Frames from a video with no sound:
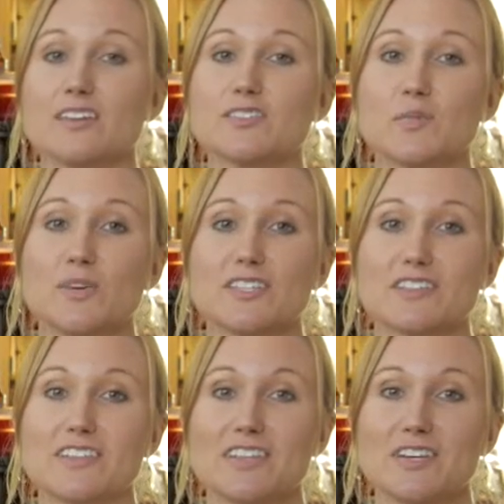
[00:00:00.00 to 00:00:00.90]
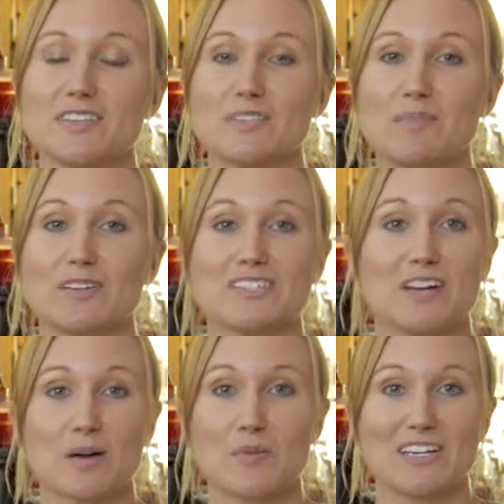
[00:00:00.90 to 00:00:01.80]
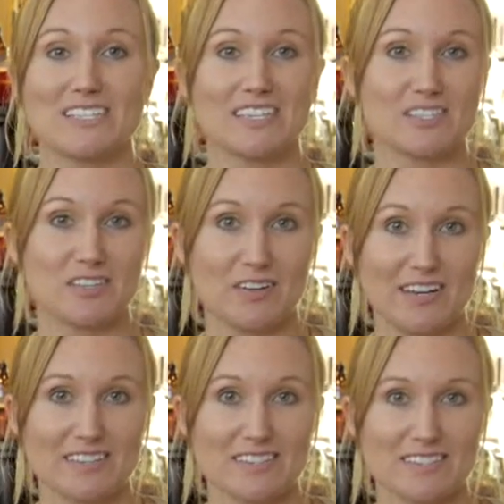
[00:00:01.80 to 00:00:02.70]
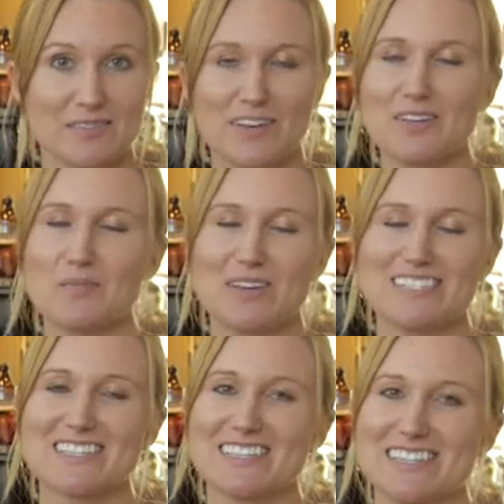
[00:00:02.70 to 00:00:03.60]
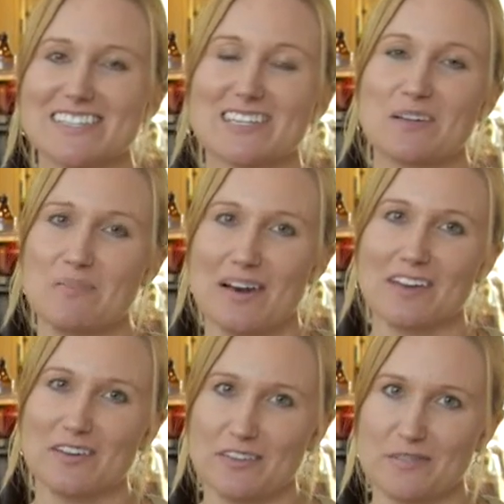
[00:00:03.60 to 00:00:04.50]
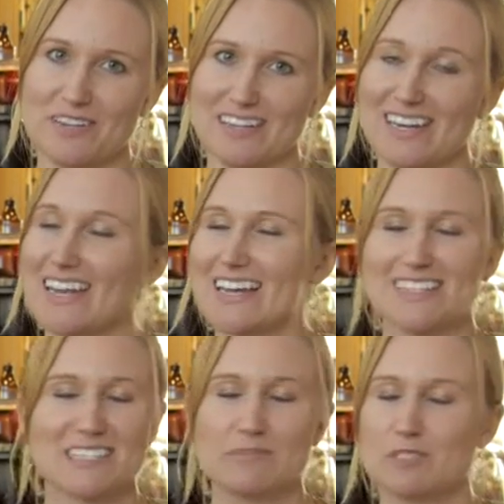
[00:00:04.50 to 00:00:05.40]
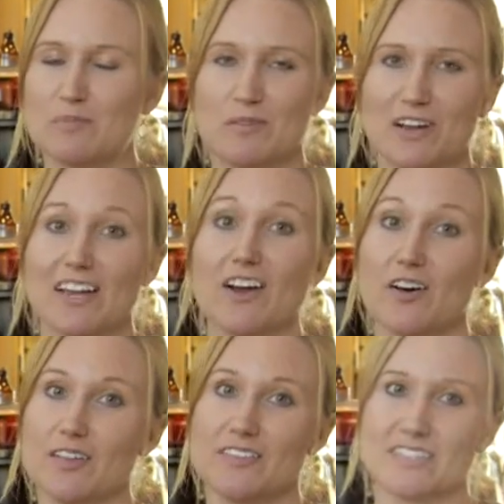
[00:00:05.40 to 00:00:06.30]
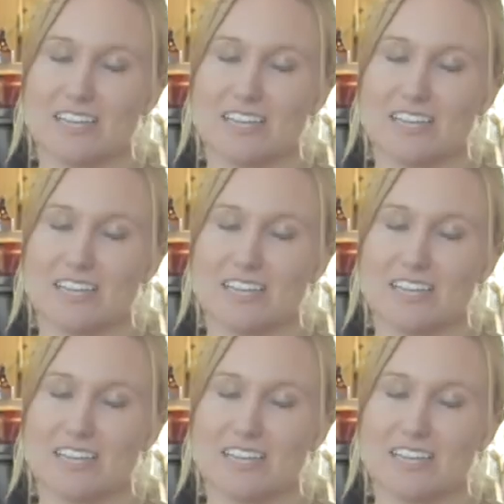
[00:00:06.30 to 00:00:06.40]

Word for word: So which of the theories about stock pricing is correct? Well, you basically need to combine all three. None seems to be right all of the